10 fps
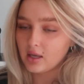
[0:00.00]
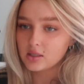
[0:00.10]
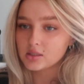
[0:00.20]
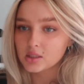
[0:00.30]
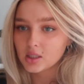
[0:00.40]

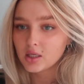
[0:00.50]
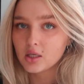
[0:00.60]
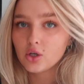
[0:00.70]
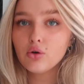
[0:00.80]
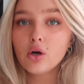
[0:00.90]
And
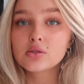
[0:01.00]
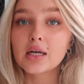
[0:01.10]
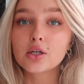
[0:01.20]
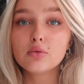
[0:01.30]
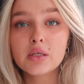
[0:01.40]
who knows,
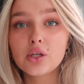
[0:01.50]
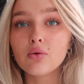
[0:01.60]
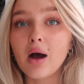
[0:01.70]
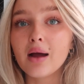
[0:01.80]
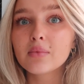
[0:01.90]
that could be
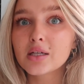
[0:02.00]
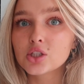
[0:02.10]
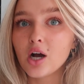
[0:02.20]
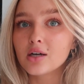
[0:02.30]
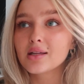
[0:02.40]
you. I'm like
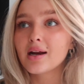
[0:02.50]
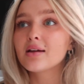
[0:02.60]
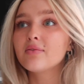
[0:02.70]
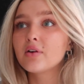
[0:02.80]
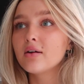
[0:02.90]
shocked that
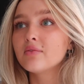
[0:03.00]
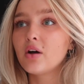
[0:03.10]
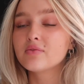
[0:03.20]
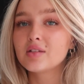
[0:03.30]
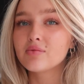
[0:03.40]
I even got
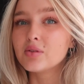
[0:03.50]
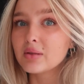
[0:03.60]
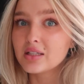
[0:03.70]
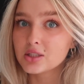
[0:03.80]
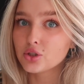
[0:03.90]
involved enough to
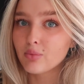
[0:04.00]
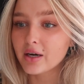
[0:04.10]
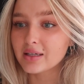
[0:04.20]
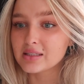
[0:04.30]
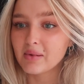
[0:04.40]
be the digital
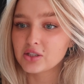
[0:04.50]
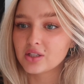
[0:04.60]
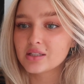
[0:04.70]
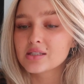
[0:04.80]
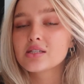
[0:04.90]
marketing
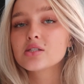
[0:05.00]
specialist.